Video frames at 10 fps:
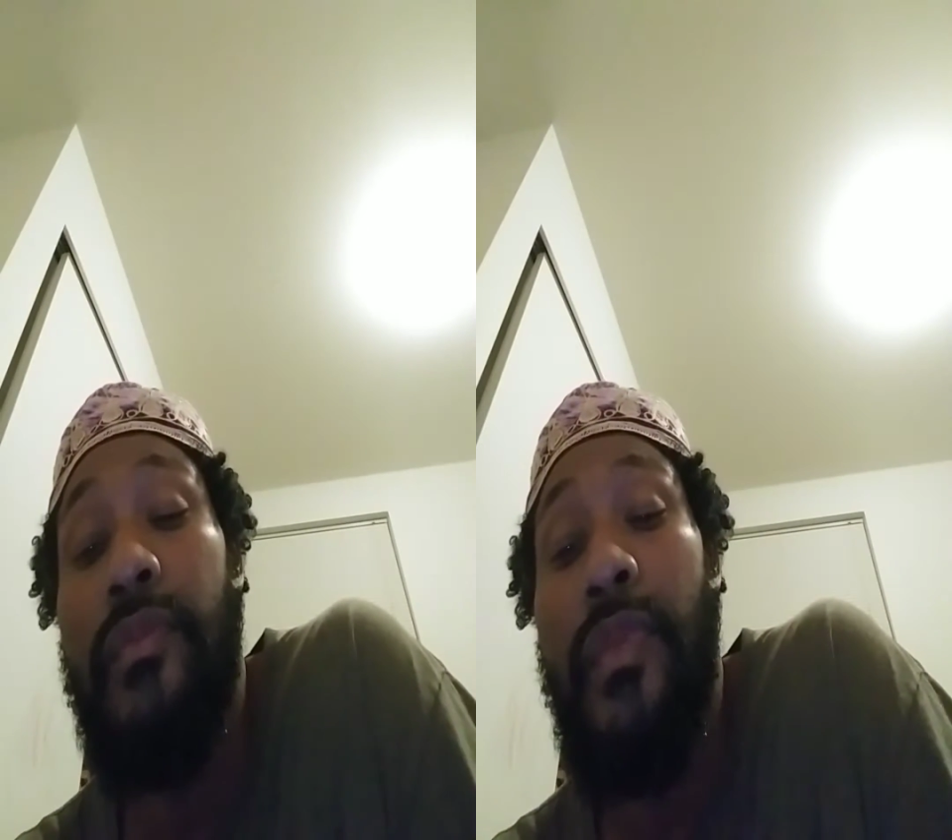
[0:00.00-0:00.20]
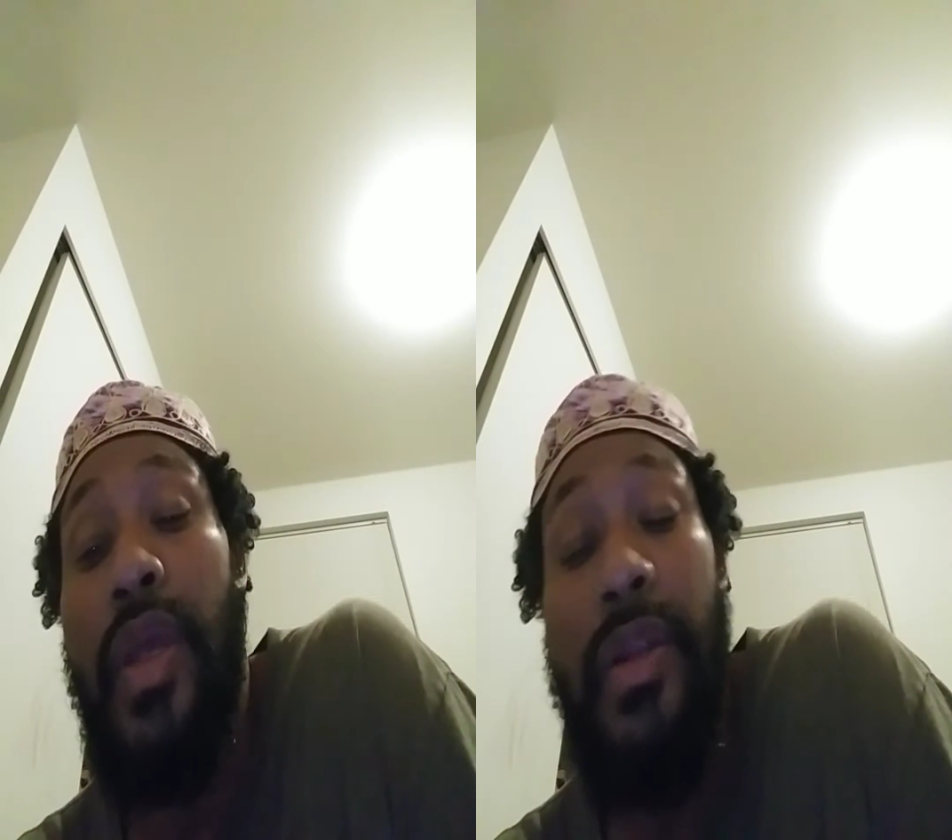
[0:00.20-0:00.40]

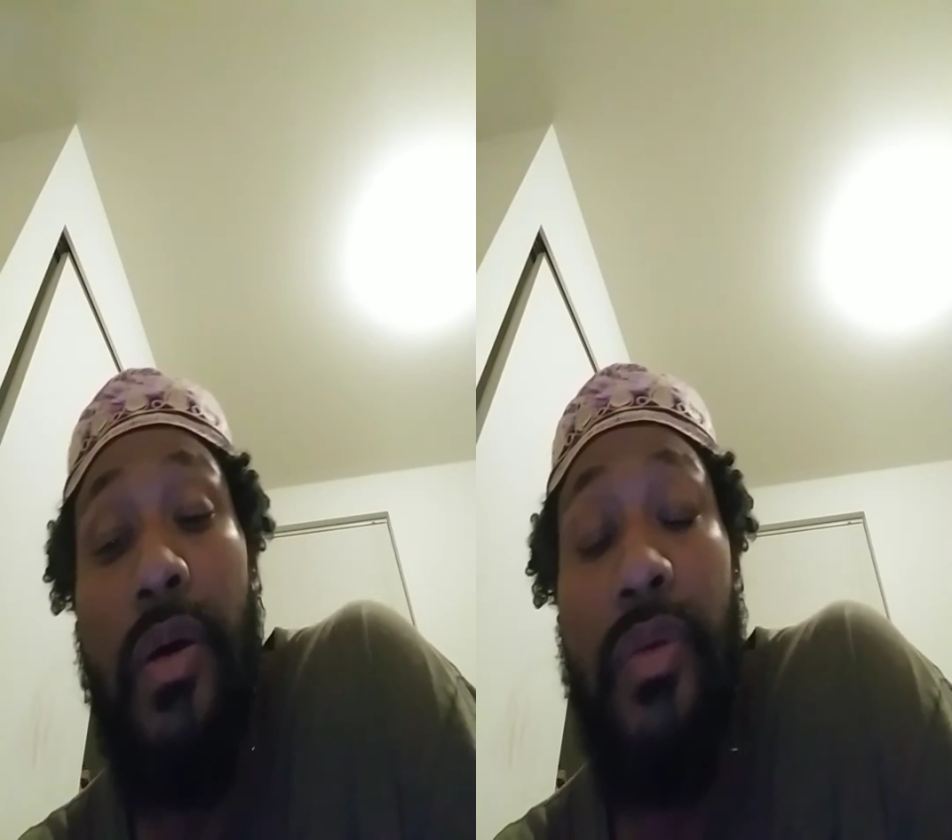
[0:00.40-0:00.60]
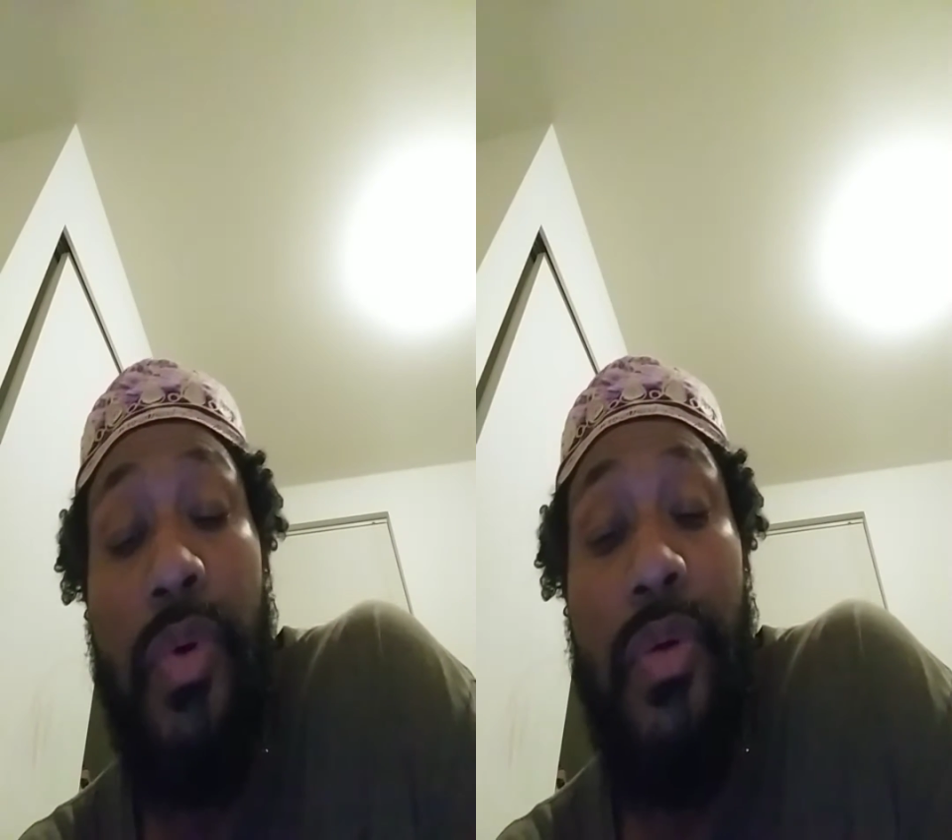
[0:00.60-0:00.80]
Okay, now
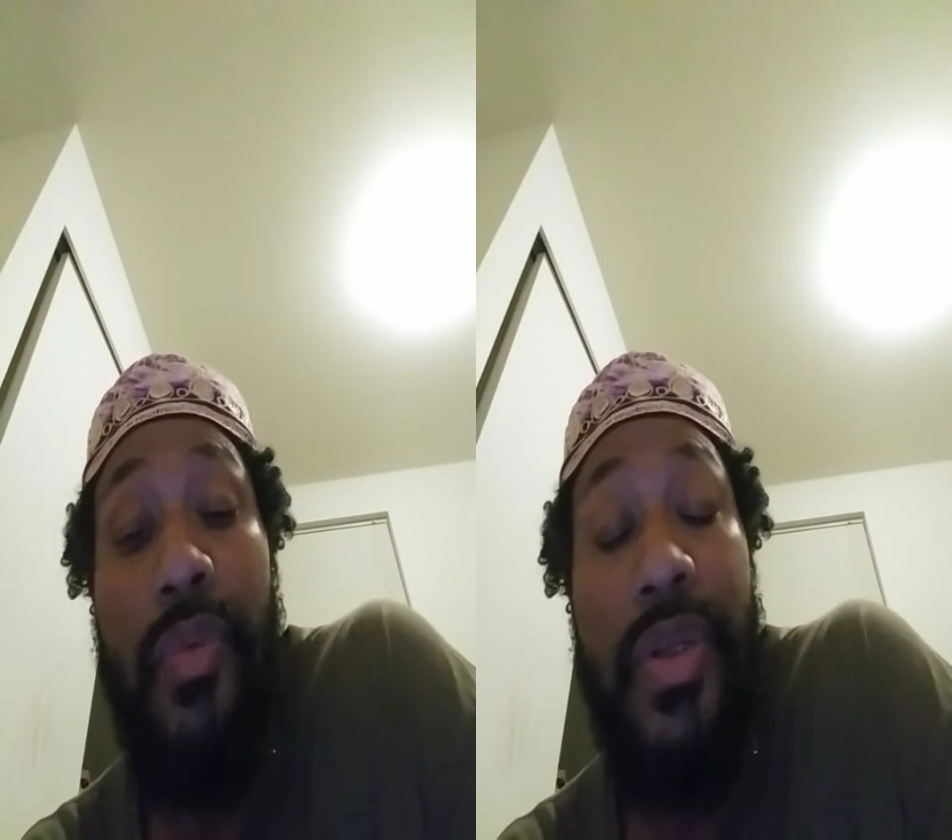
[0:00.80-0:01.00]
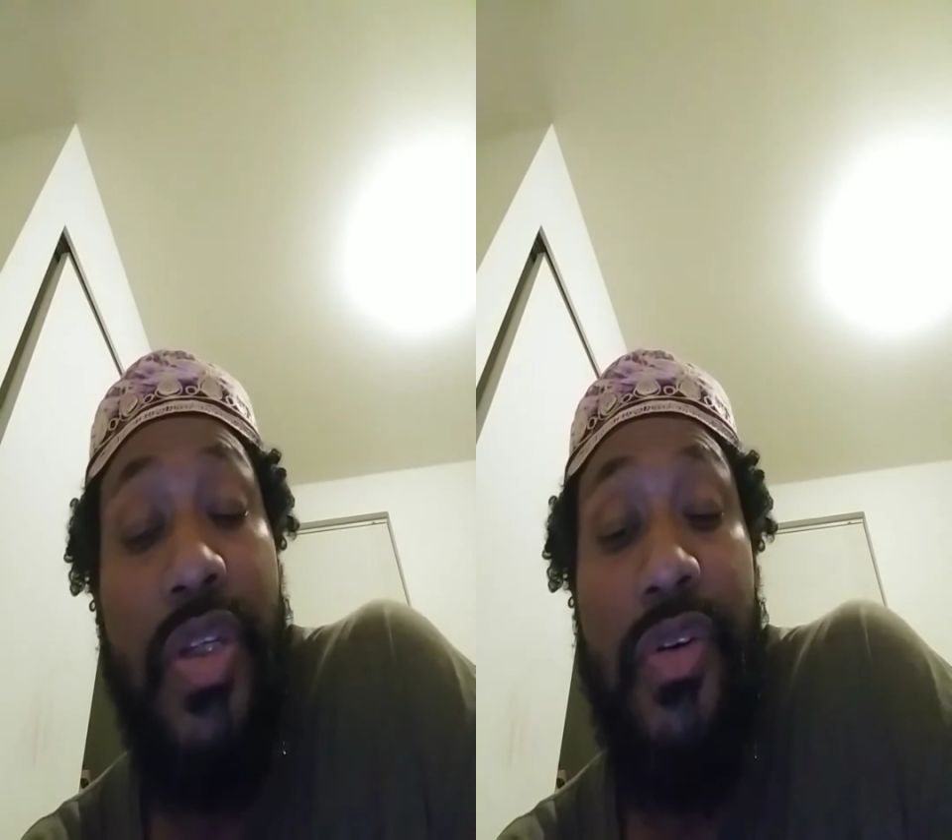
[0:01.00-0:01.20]

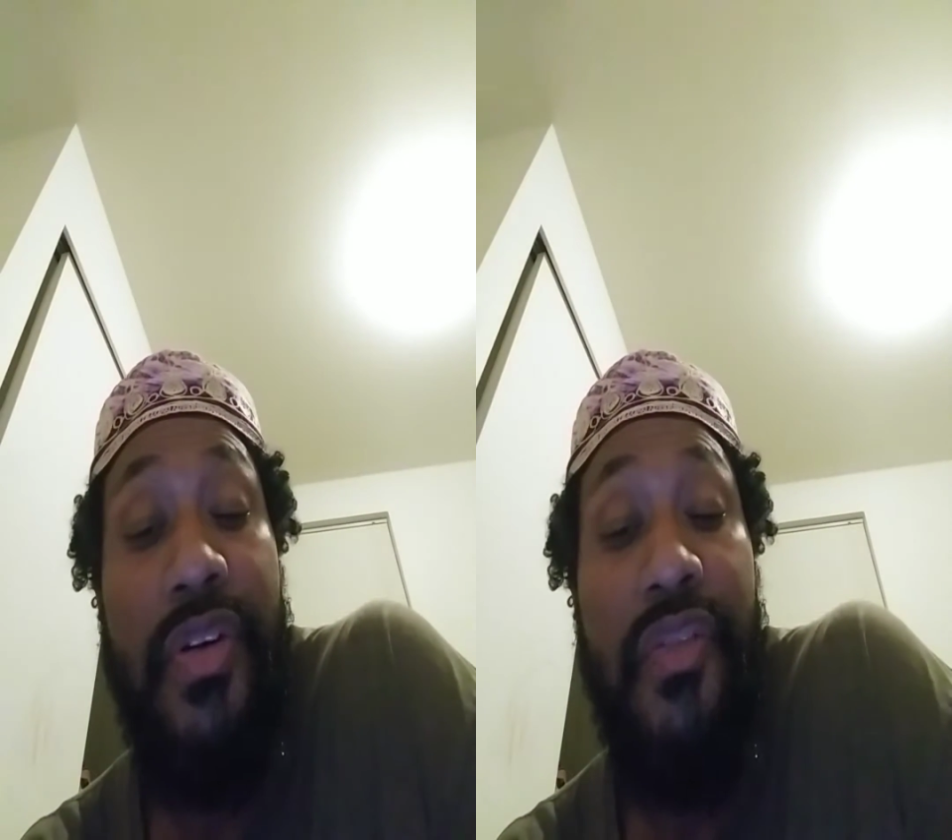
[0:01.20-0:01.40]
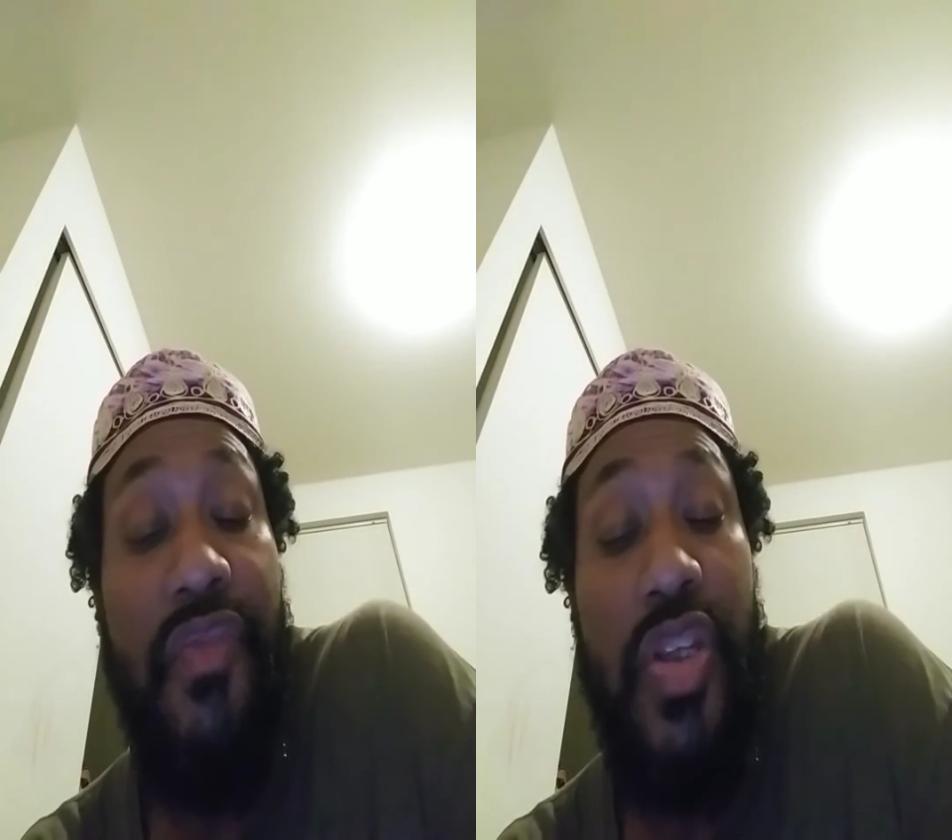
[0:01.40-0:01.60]
what your
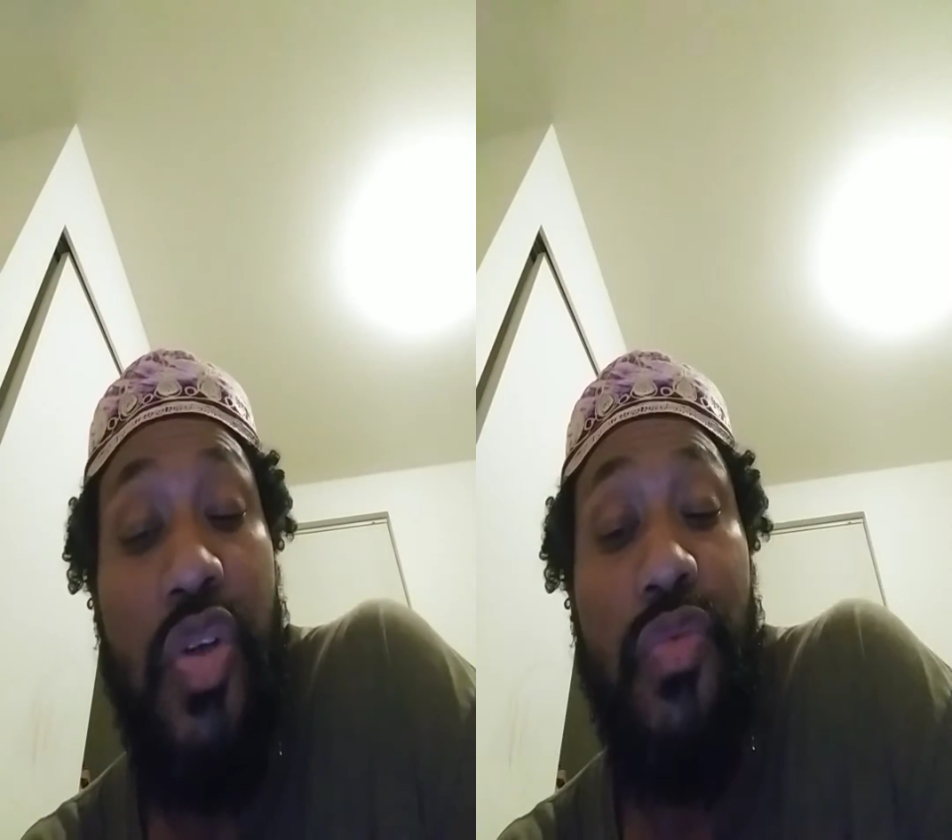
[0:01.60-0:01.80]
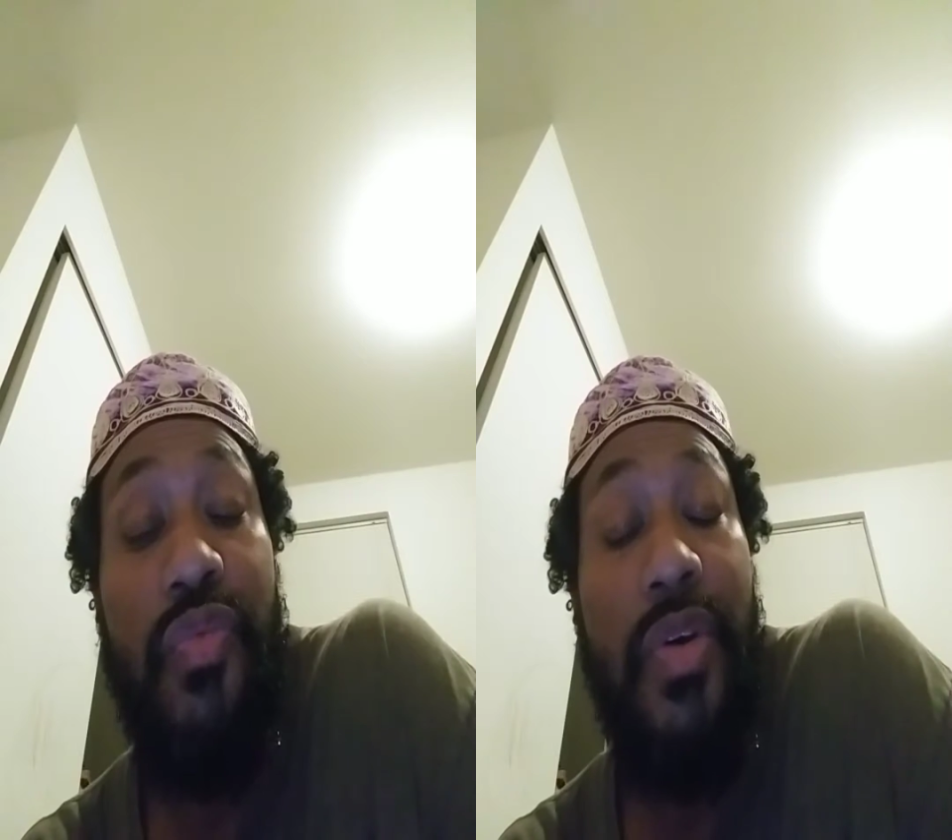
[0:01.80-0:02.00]

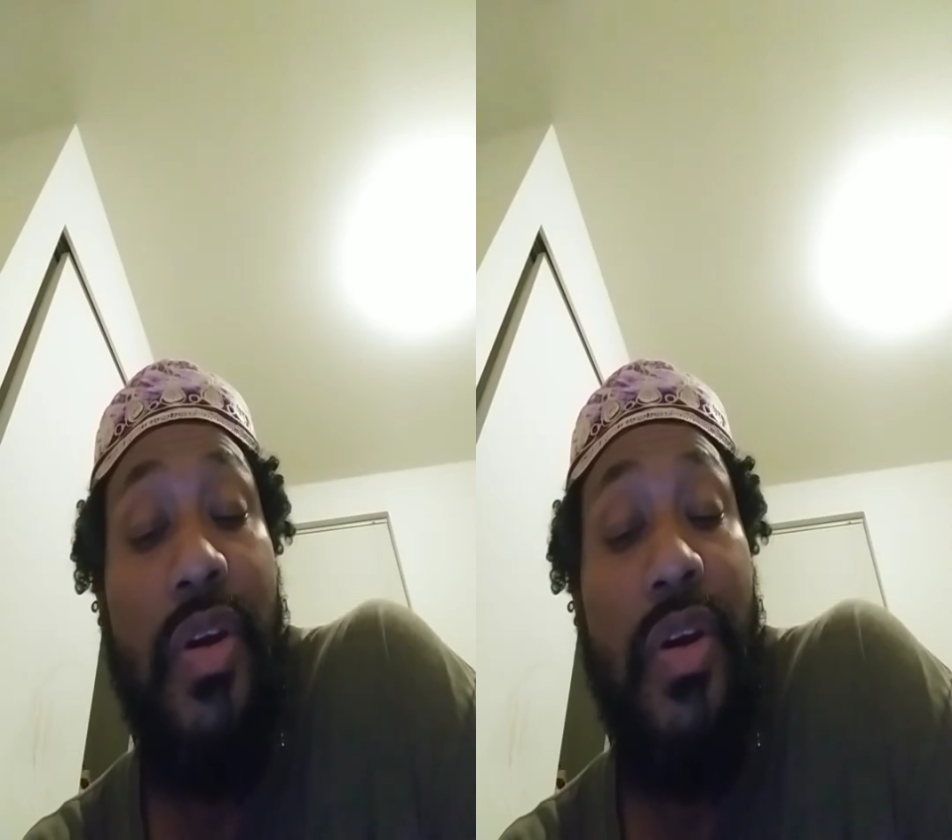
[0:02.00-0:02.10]
individual